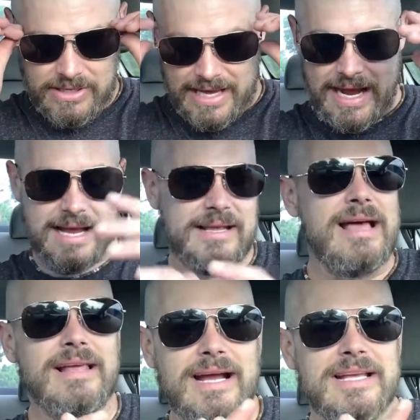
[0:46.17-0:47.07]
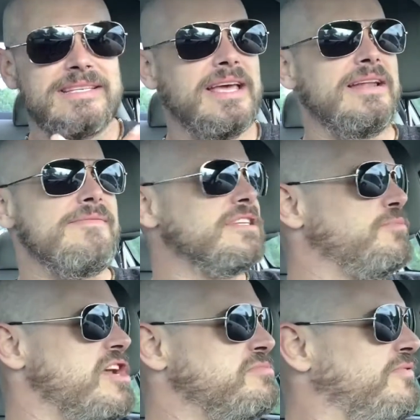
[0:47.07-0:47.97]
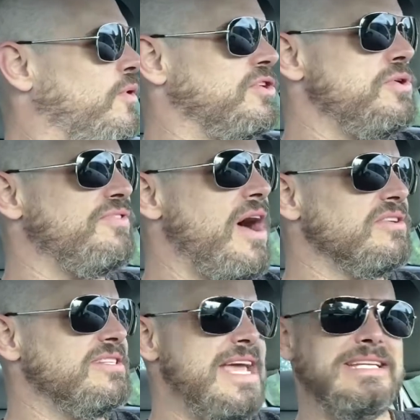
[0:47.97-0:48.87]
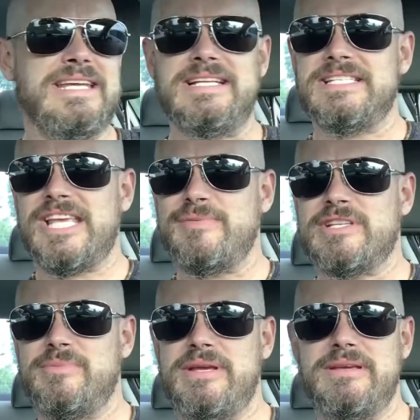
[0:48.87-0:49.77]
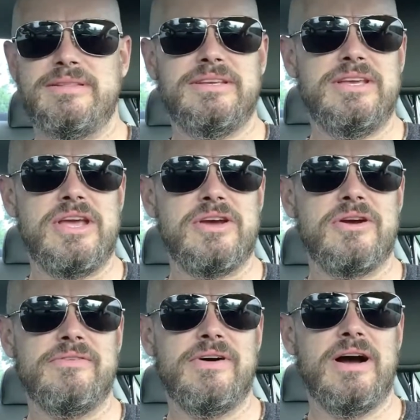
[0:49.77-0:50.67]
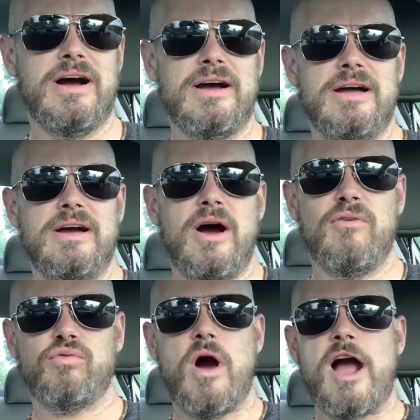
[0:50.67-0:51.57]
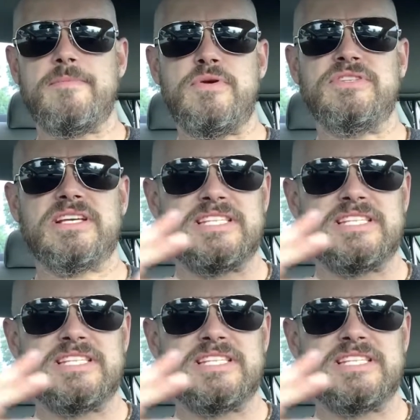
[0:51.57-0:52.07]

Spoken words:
like I said, I've expressed before, 2018 seems to be the year of rock music.